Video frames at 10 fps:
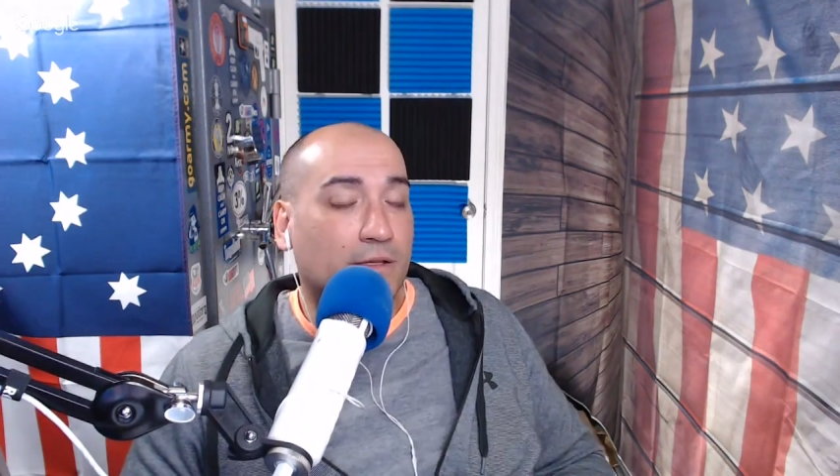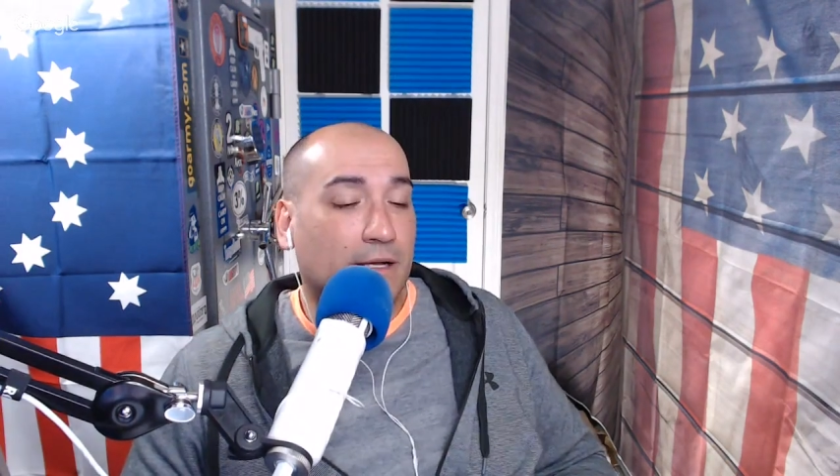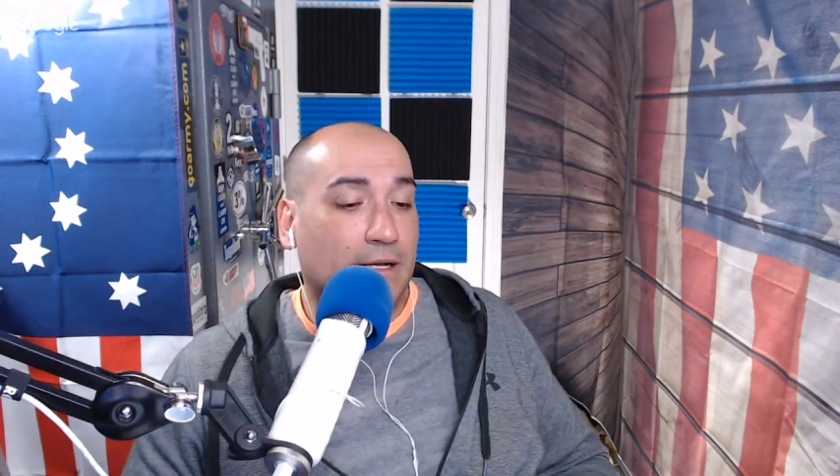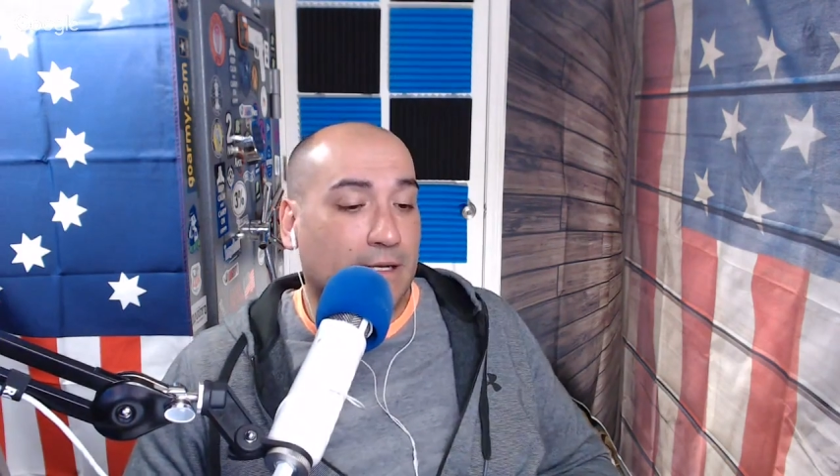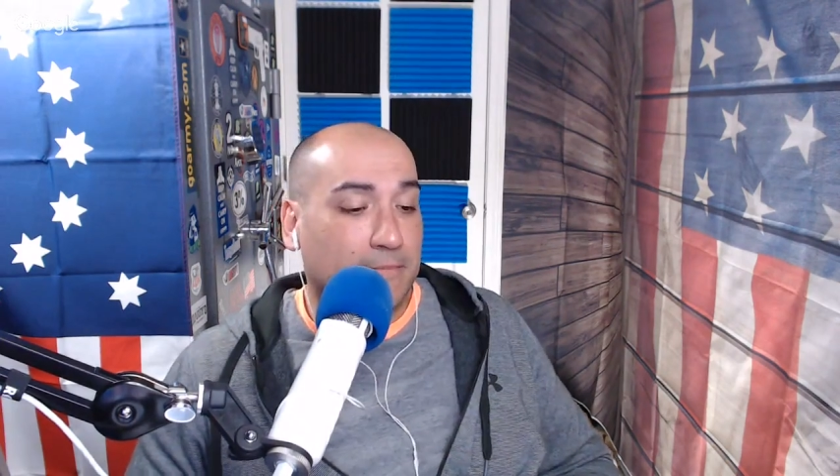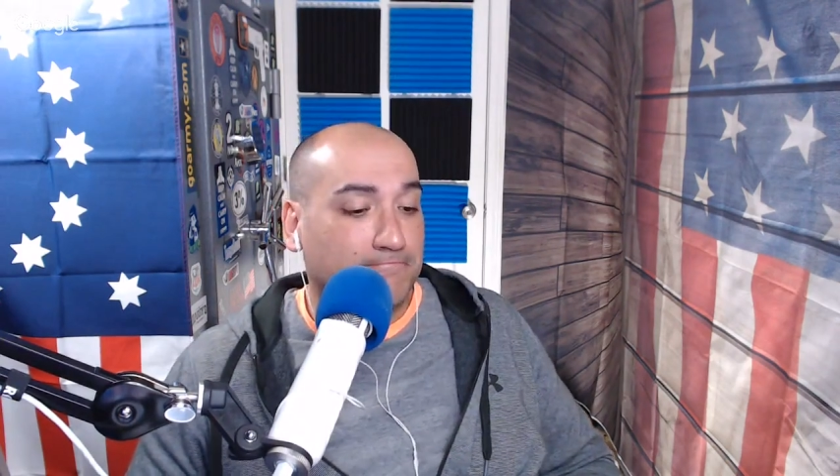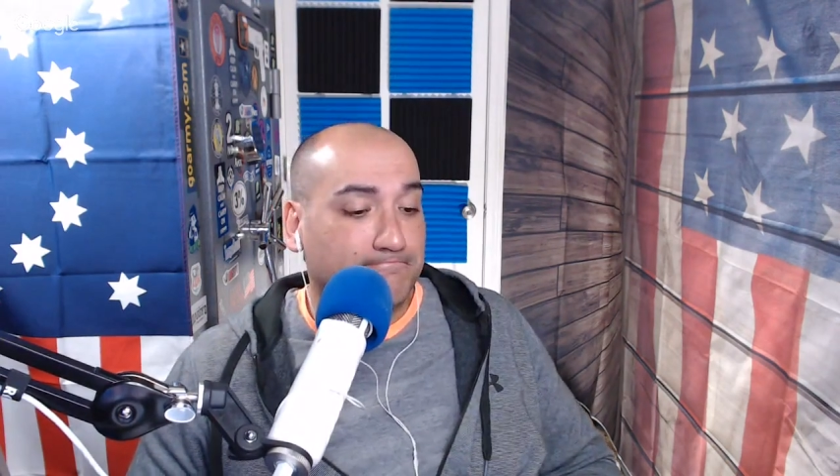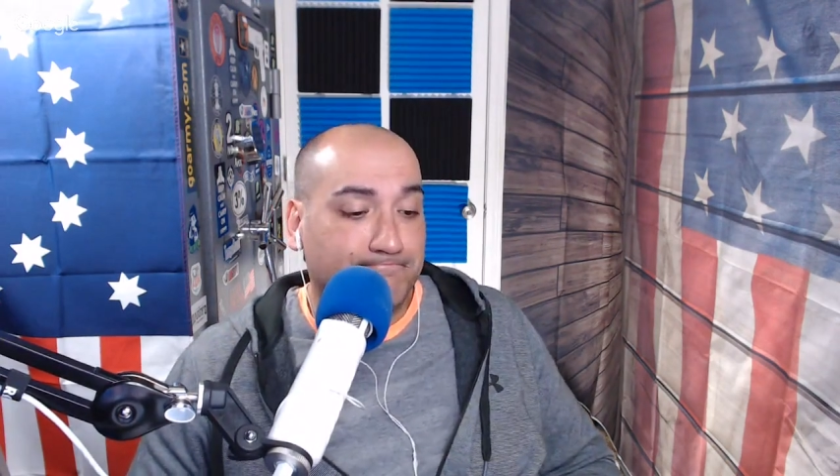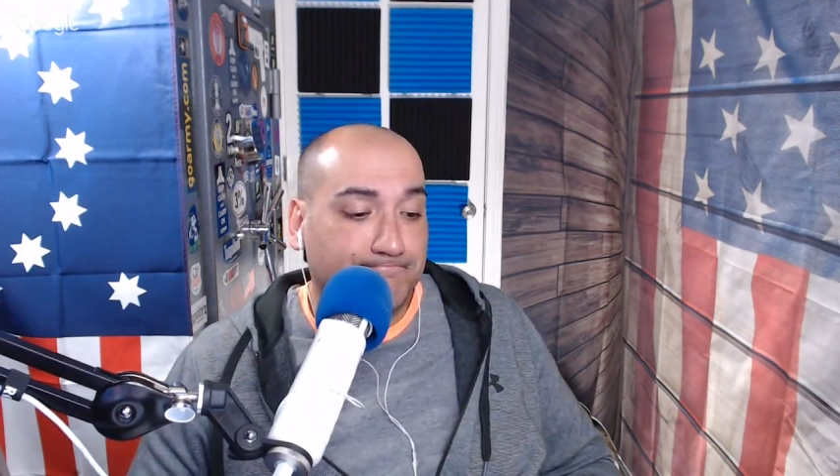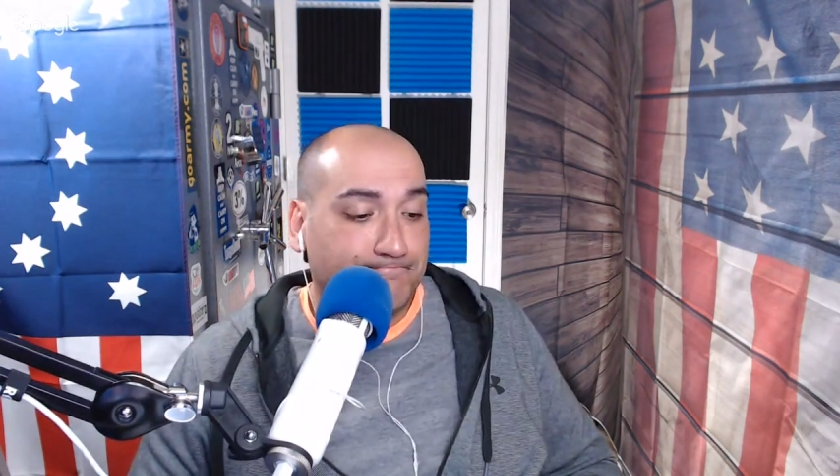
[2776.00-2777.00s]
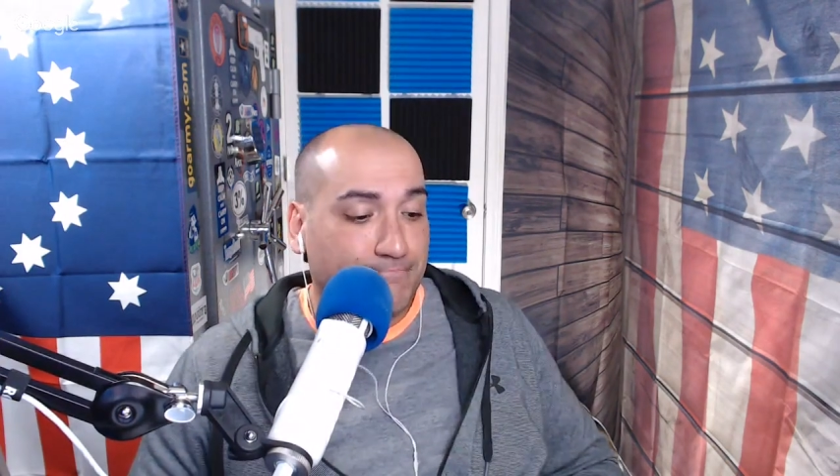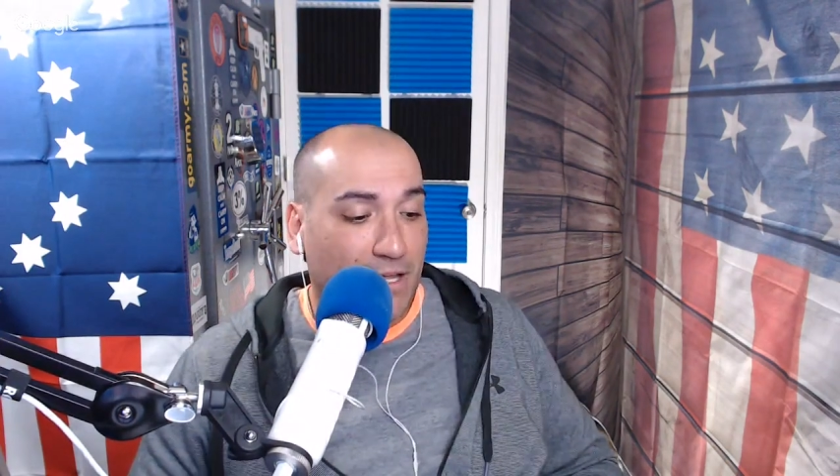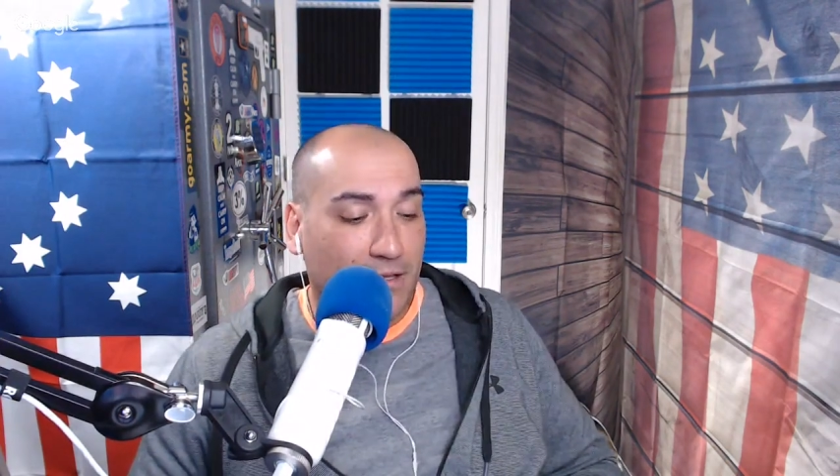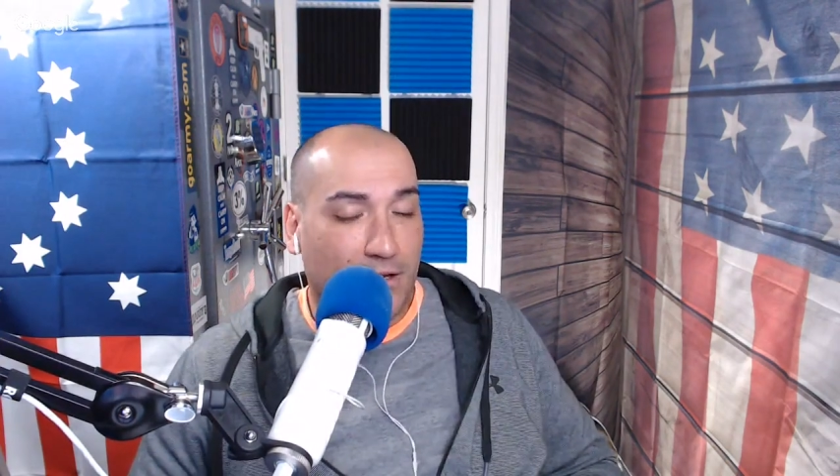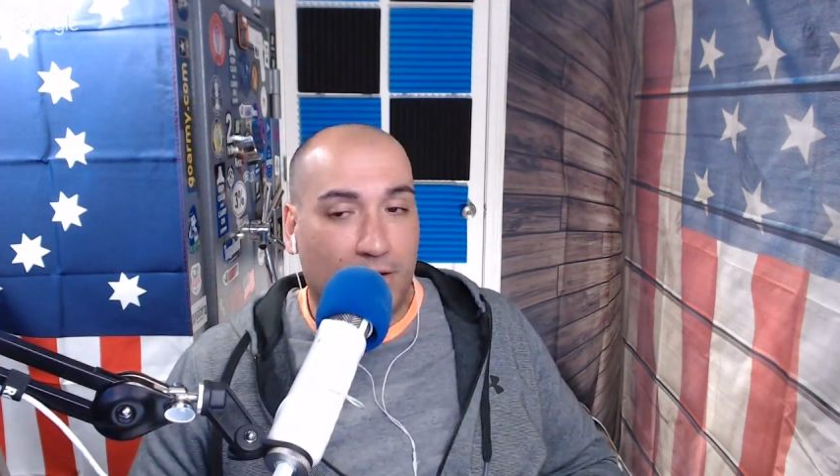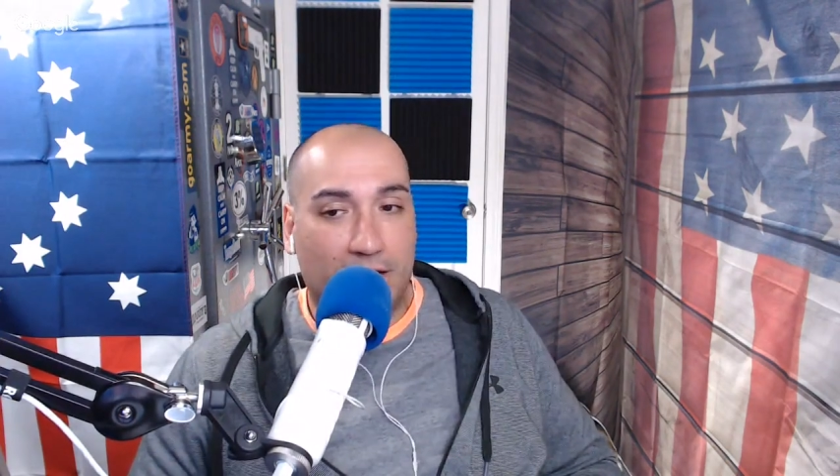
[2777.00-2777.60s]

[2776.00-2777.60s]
You know,